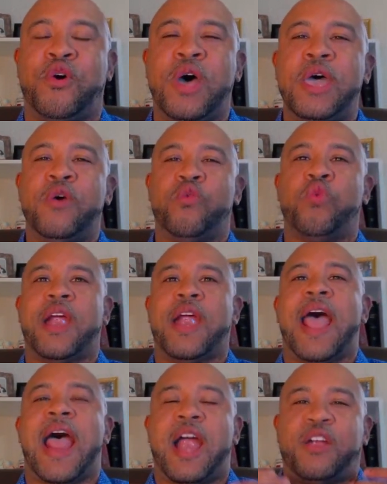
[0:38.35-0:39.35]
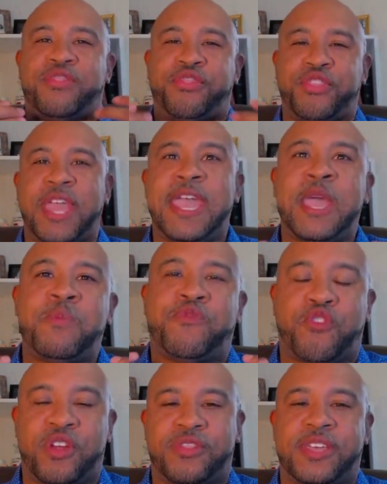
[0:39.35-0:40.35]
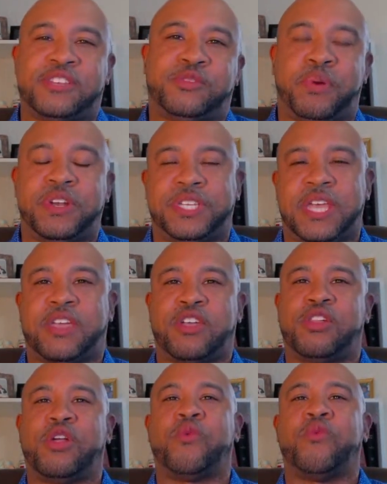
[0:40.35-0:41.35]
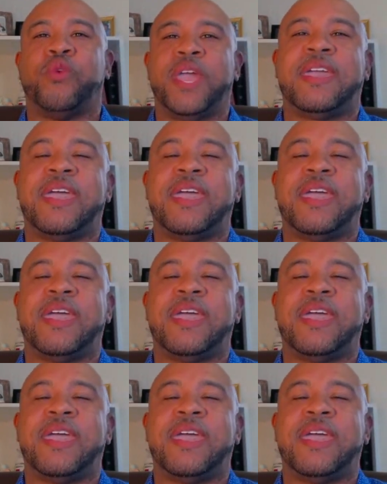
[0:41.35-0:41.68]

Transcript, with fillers: where our theme for this particular week